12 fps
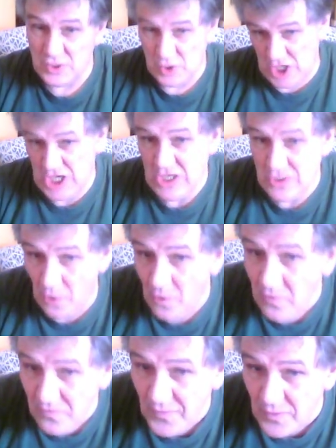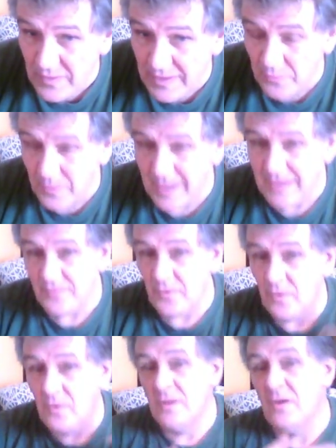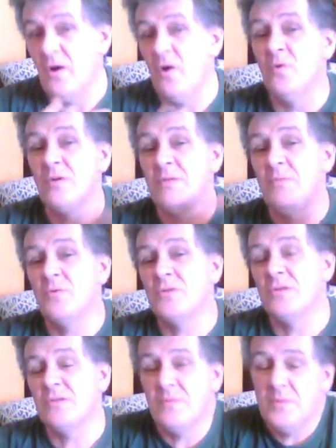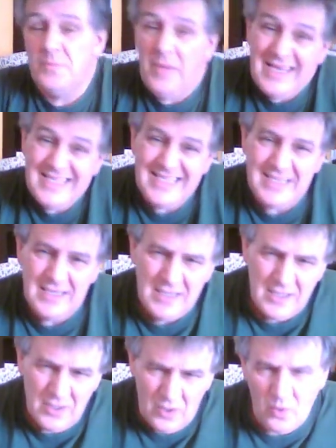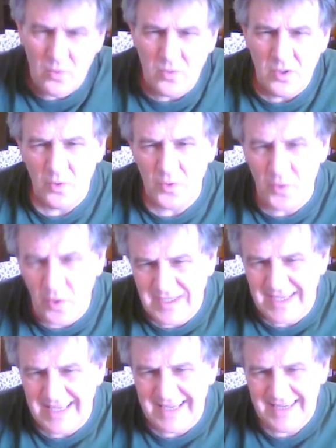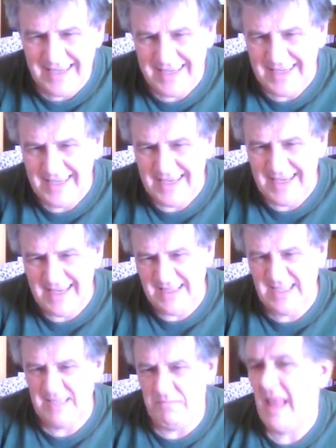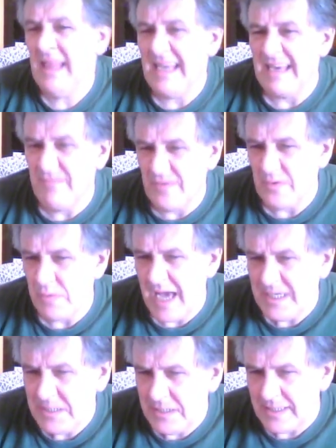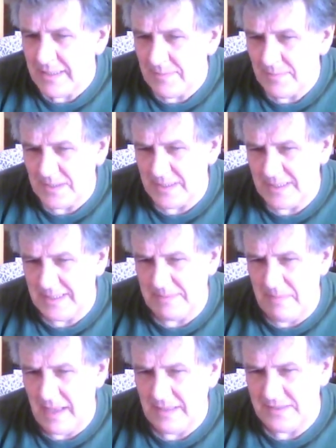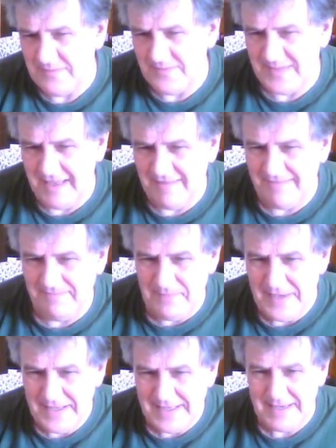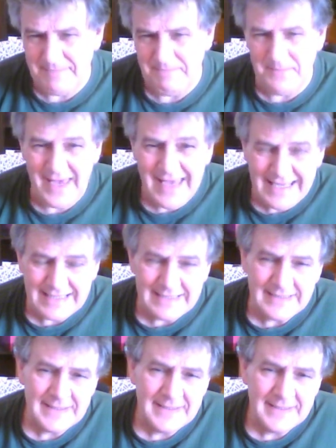to eat old food in a way, of all the old emotions of the past, old rotting and smelly food actually, because it smells of self-pity and pain.